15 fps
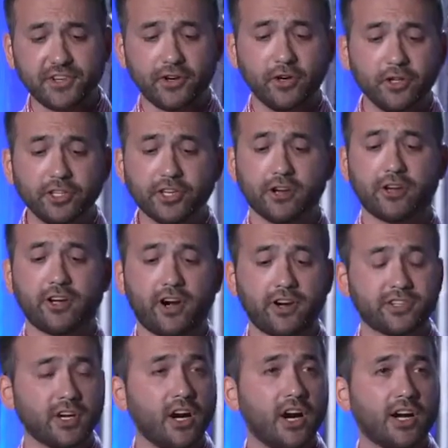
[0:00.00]
earlier in our
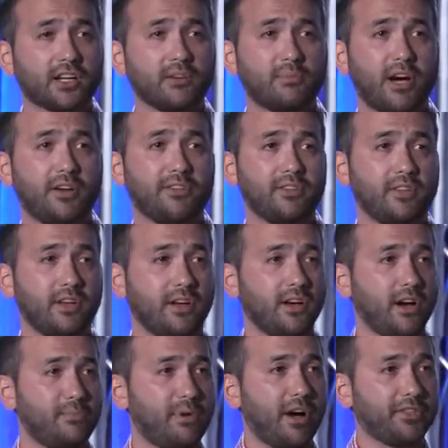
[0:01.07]
talk
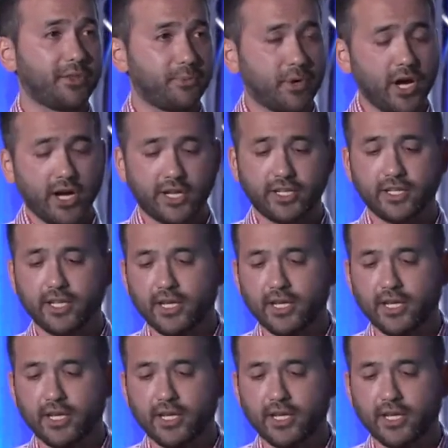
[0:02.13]
about the run,